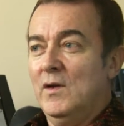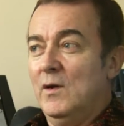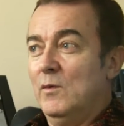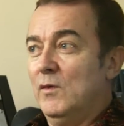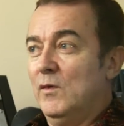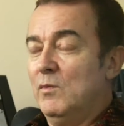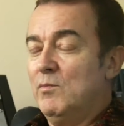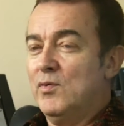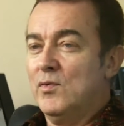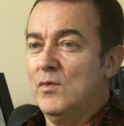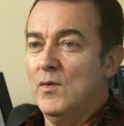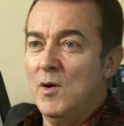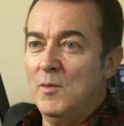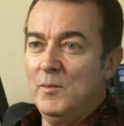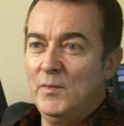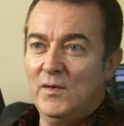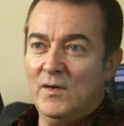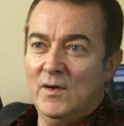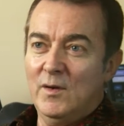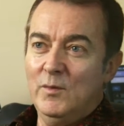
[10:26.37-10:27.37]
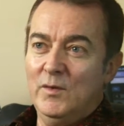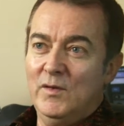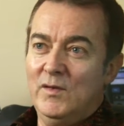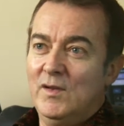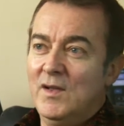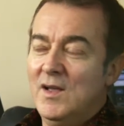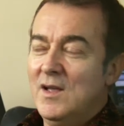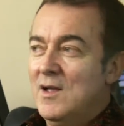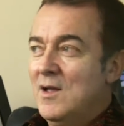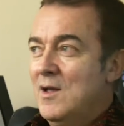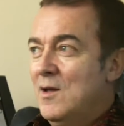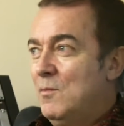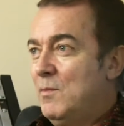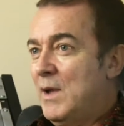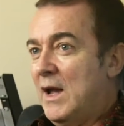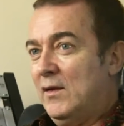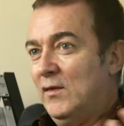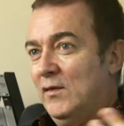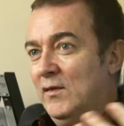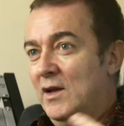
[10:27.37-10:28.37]
I was prompt. I was
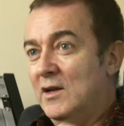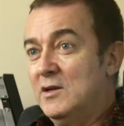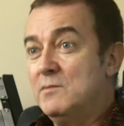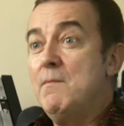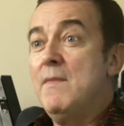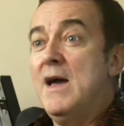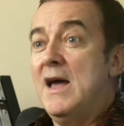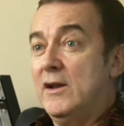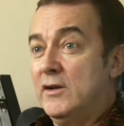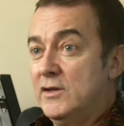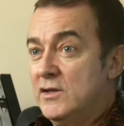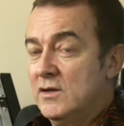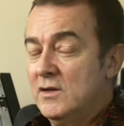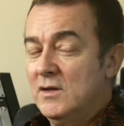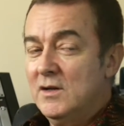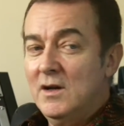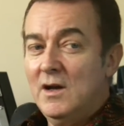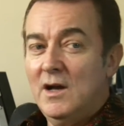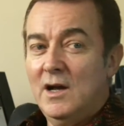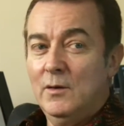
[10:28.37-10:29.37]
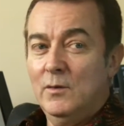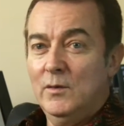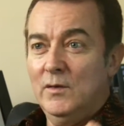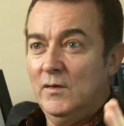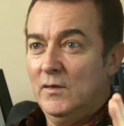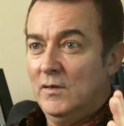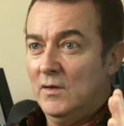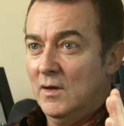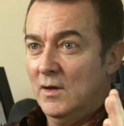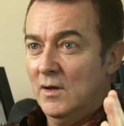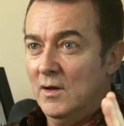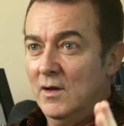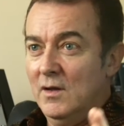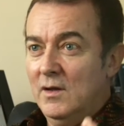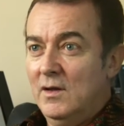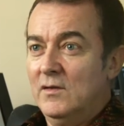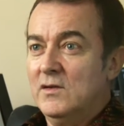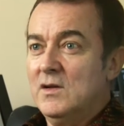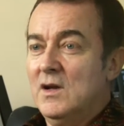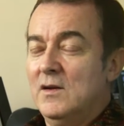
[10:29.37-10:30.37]
backstage manager. I was uh,
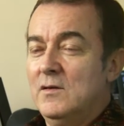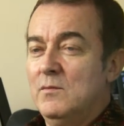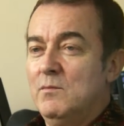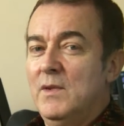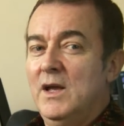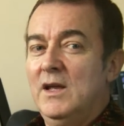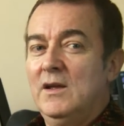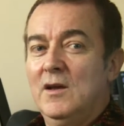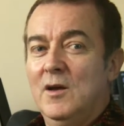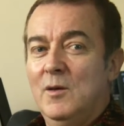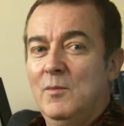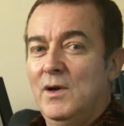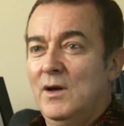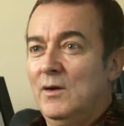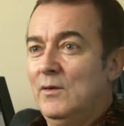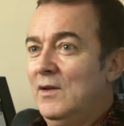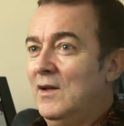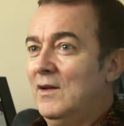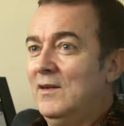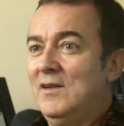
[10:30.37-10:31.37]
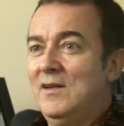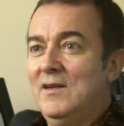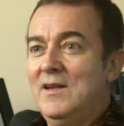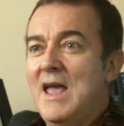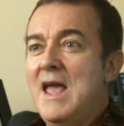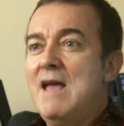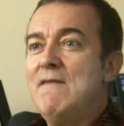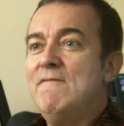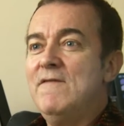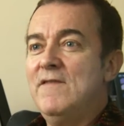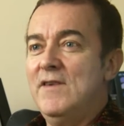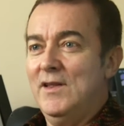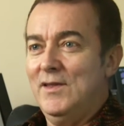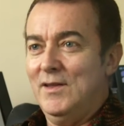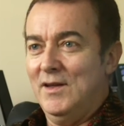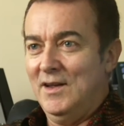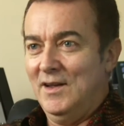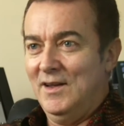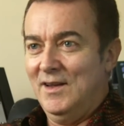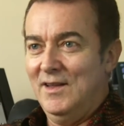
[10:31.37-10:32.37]
in charge of makeup. I, I, did
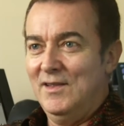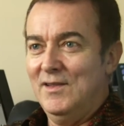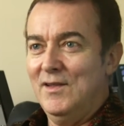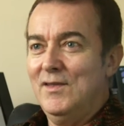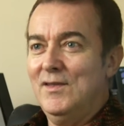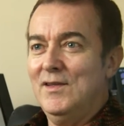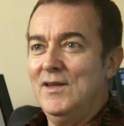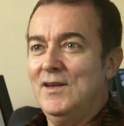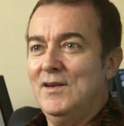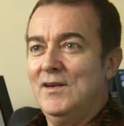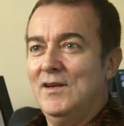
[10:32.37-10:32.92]
everything in the theatre.